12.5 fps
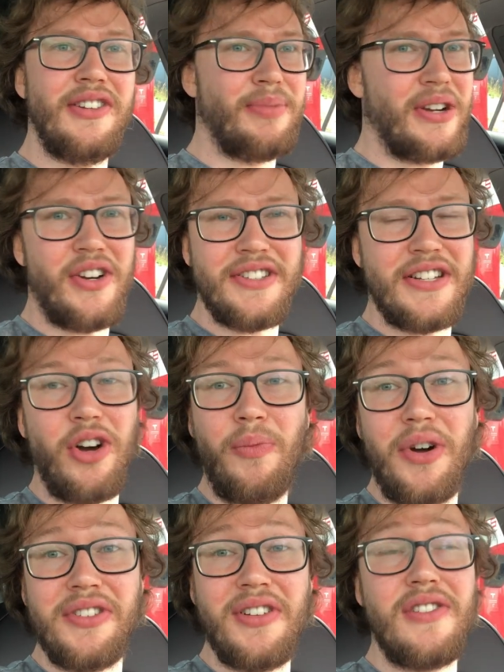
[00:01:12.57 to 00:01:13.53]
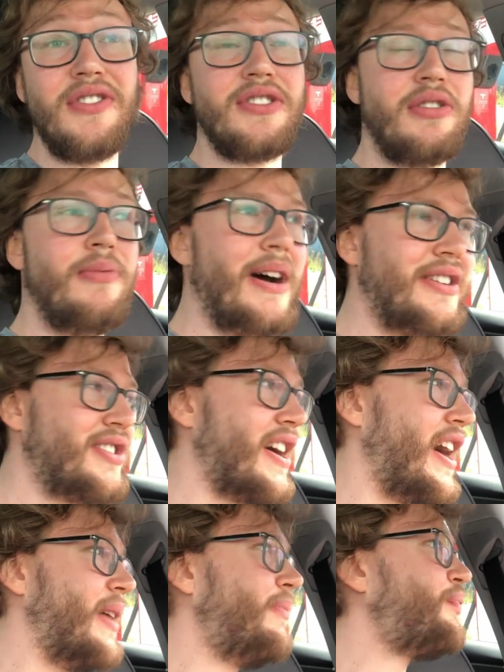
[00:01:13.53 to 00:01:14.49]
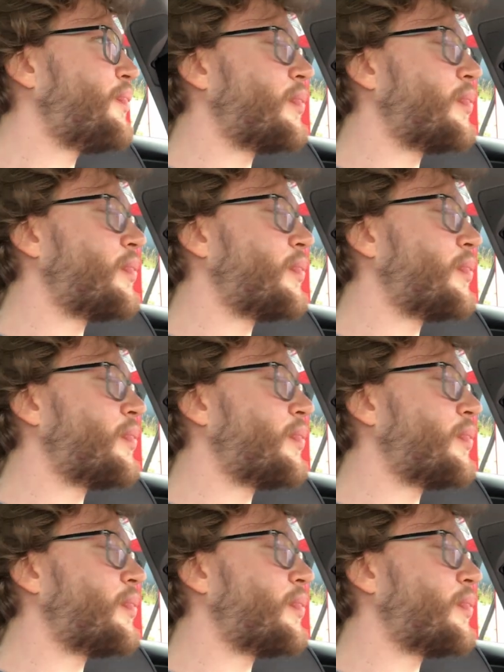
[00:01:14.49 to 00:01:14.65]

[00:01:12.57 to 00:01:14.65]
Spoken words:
because I don't want to lose too much time.